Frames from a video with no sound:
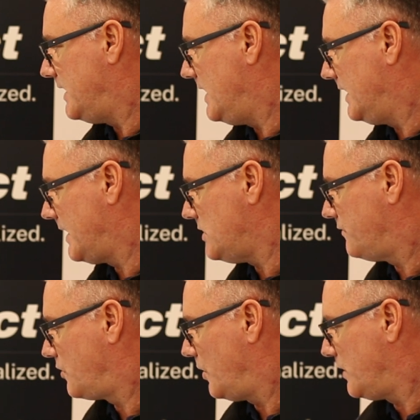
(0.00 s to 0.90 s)
here now
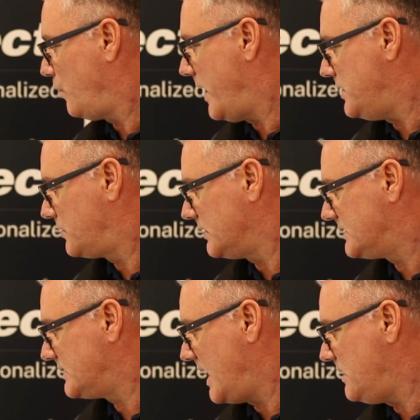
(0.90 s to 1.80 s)
you've got it where you can
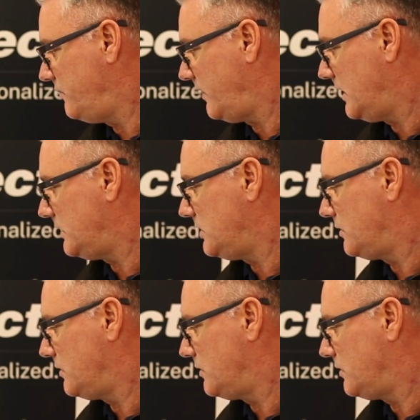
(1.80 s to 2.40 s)
save it,